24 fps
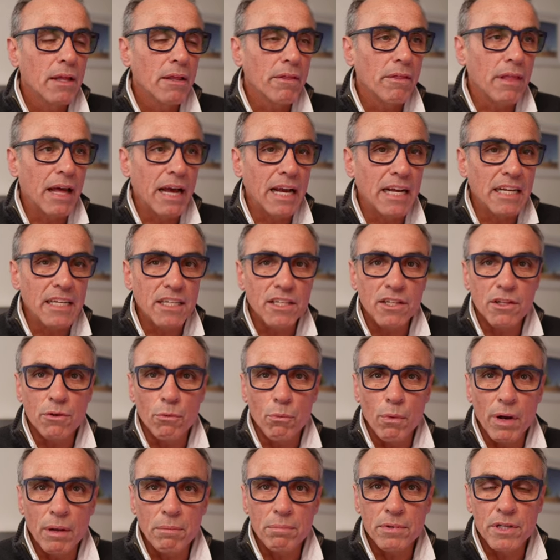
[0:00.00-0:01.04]
That is the
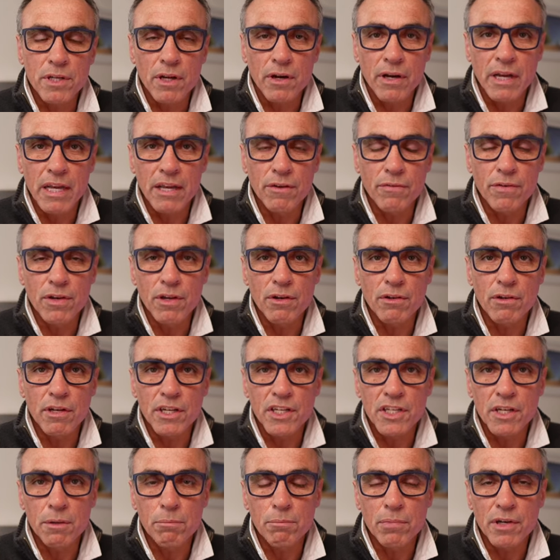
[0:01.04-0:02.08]
website. If you
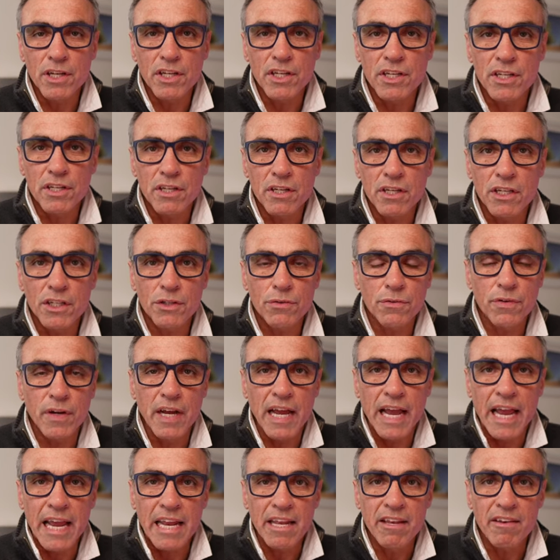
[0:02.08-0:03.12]
simply search for
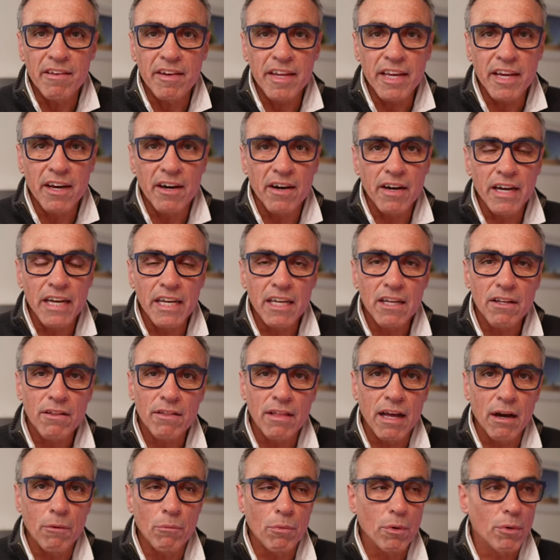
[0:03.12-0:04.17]
NDI,
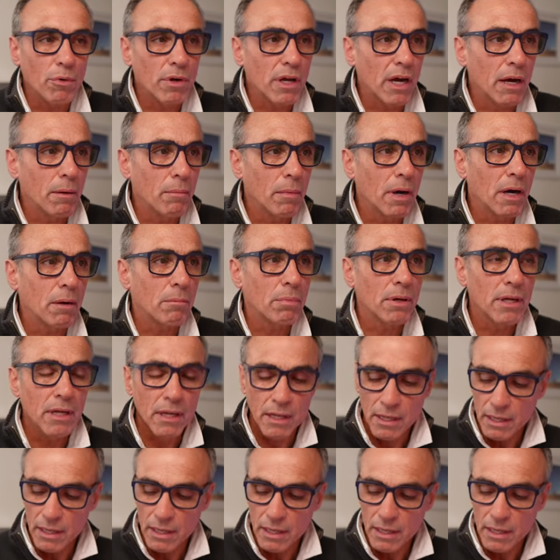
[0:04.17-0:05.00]
that will come up